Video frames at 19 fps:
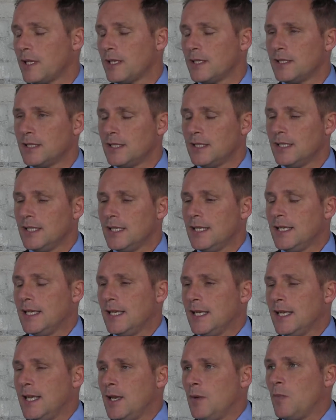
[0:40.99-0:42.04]
But
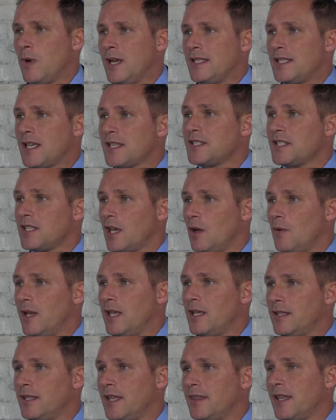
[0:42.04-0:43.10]
when it doesn't go
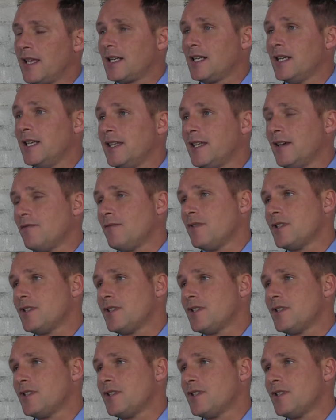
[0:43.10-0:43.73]
in and then they clear that